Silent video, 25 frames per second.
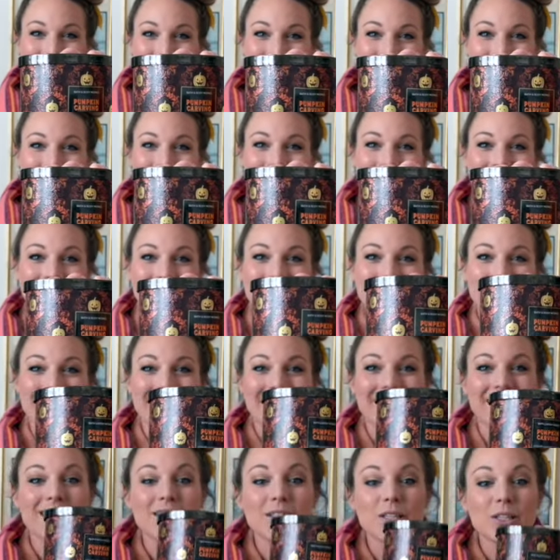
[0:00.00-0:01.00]
and
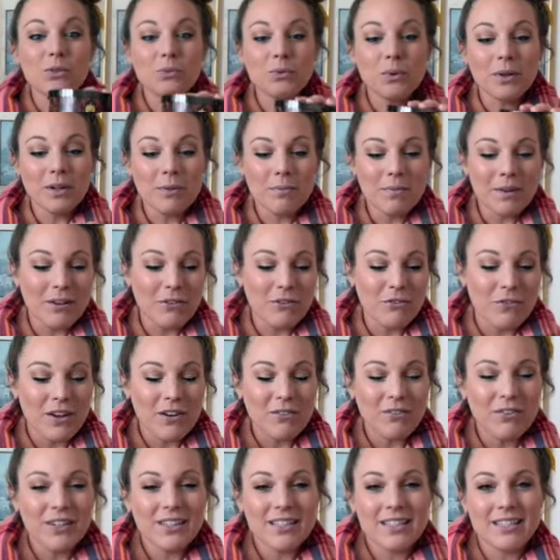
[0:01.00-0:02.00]
this is one of my
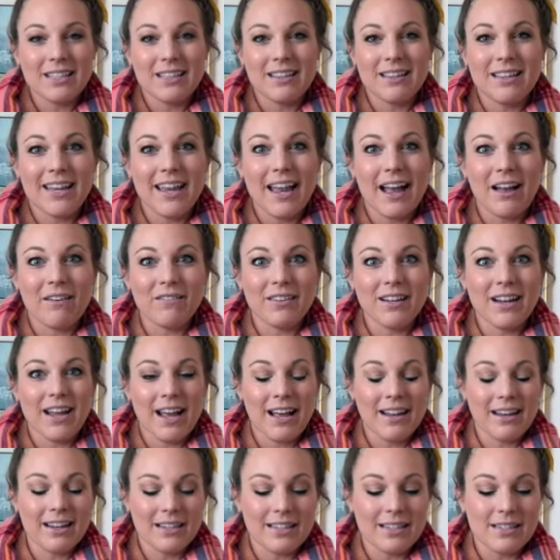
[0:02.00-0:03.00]
favorites, and they haven't
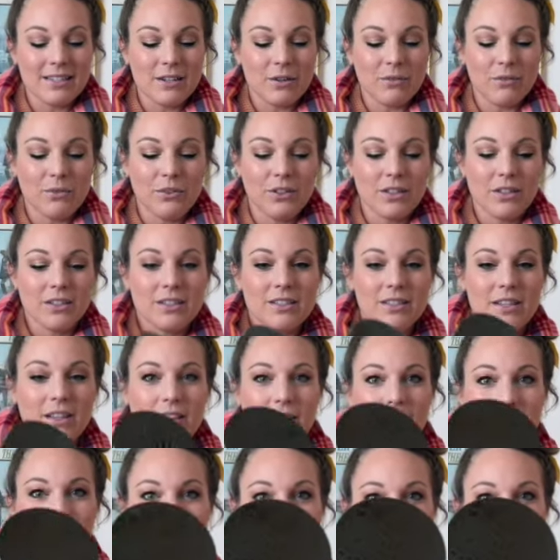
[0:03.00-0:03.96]
had it in several years. I thought the